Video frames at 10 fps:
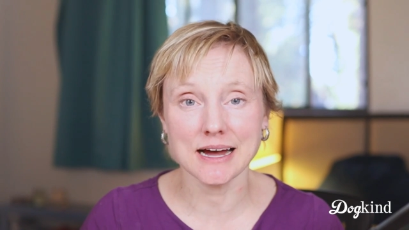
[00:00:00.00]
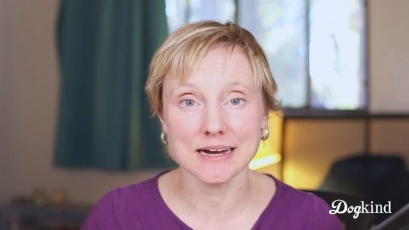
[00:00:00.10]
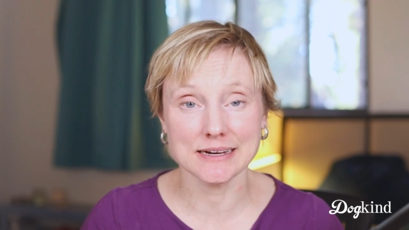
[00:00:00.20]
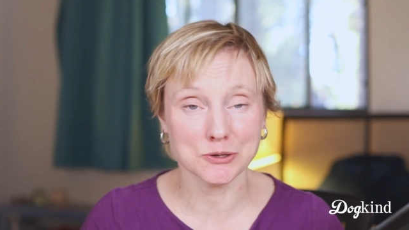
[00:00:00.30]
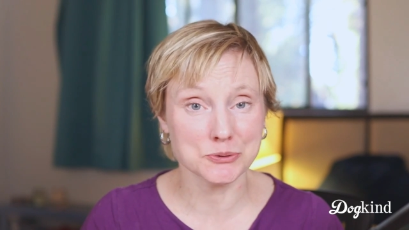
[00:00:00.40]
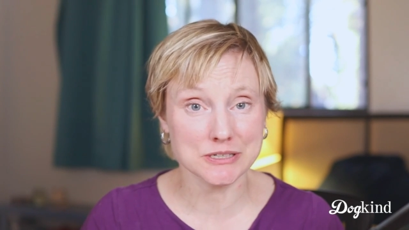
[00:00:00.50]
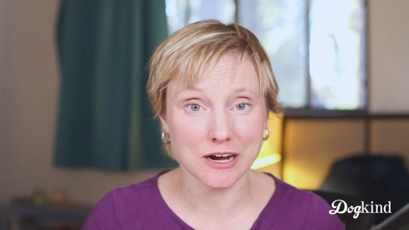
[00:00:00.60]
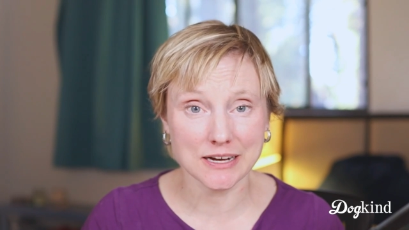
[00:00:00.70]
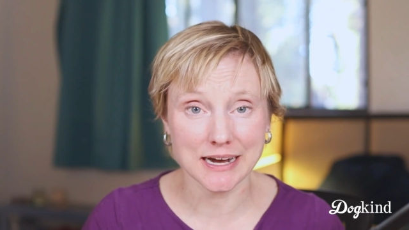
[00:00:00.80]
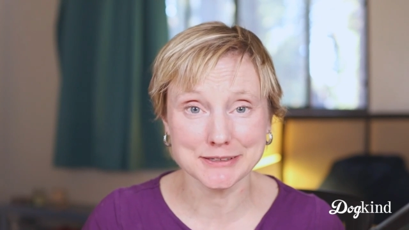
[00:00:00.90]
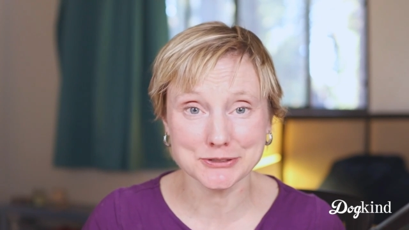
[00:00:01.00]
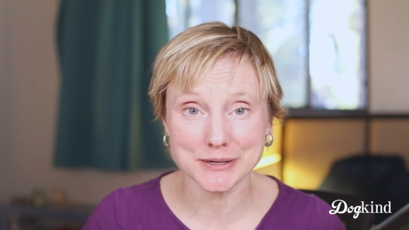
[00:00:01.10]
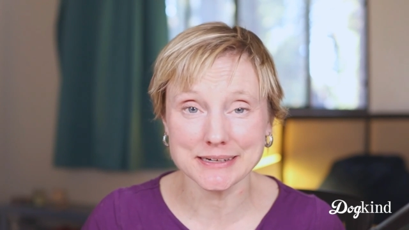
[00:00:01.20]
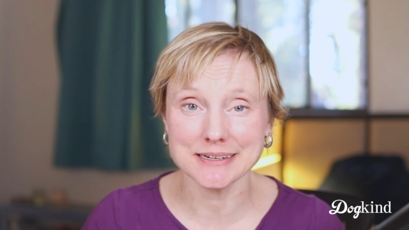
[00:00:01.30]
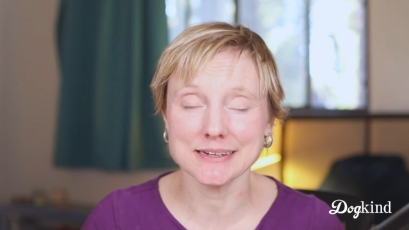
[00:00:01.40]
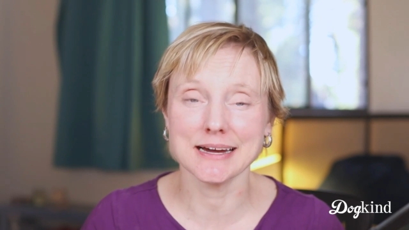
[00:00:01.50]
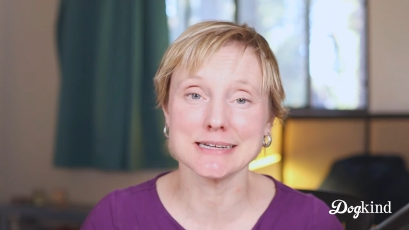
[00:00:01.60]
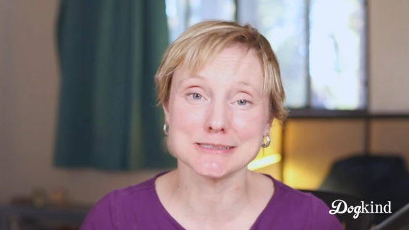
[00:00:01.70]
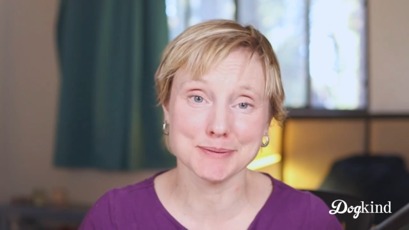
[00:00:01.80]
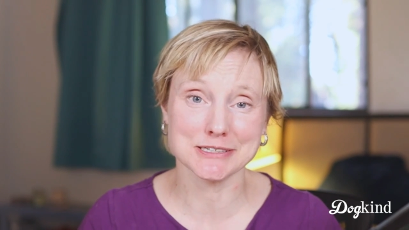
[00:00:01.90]
I own Dog Kind Training. I
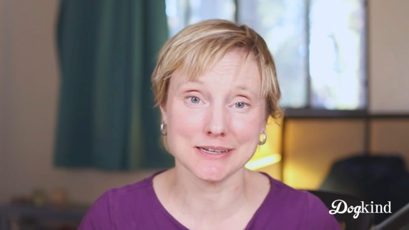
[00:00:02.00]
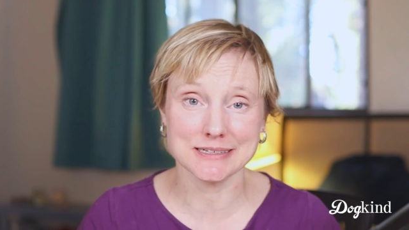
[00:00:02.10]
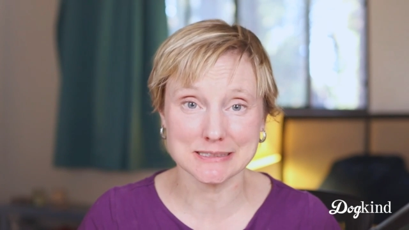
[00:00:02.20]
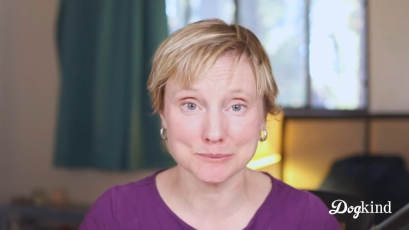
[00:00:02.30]
specialize